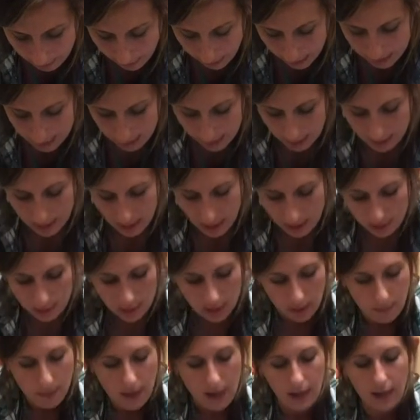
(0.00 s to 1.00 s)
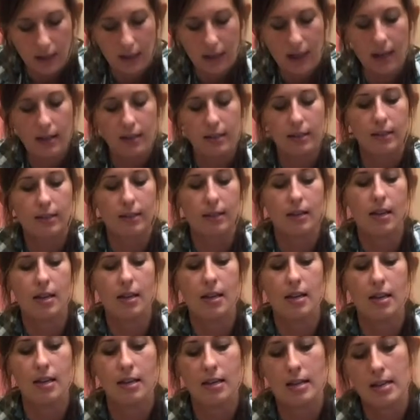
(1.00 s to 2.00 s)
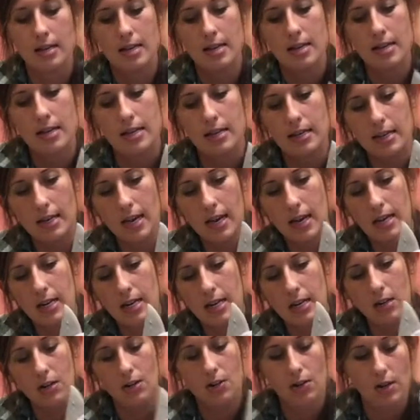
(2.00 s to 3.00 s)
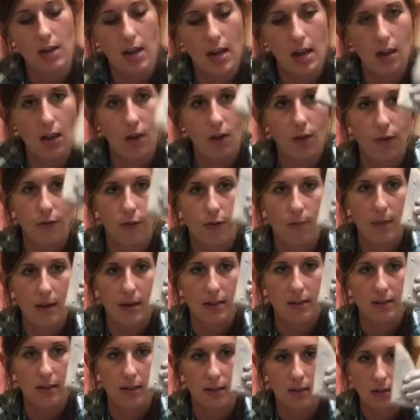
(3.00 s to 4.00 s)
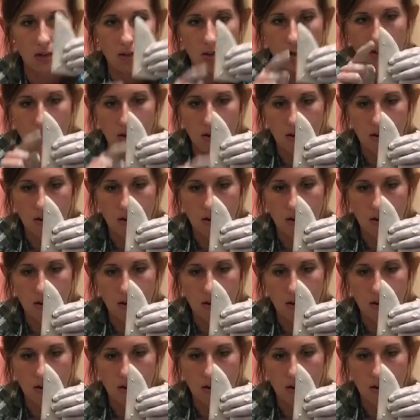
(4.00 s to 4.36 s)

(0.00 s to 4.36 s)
Pressing down to make a nice 90 degree angle for my cylinder.